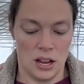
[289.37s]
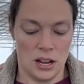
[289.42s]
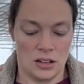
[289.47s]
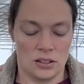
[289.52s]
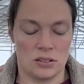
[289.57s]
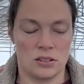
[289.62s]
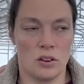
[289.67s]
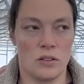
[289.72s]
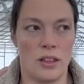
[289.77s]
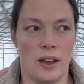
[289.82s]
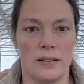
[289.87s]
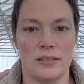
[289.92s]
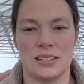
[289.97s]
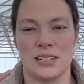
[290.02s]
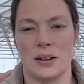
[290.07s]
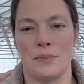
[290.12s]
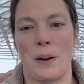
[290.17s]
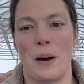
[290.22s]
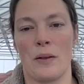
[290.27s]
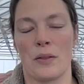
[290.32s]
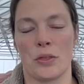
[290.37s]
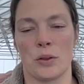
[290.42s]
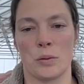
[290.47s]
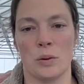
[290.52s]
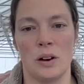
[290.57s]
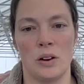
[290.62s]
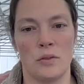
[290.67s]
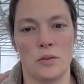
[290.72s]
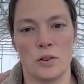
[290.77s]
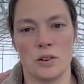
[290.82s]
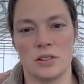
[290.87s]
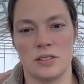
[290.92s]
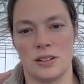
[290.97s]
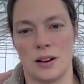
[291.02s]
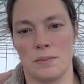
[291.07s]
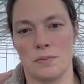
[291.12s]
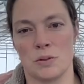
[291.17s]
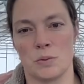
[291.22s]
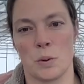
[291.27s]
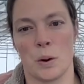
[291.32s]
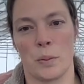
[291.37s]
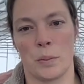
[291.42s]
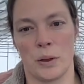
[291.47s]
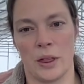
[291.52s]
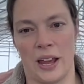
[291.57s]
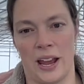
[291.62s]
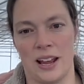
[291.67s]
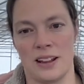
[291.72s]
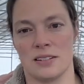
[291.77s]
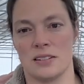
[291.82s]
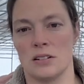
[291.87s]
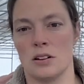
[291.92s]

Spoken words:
So that was about 3 to 4 stems per plant.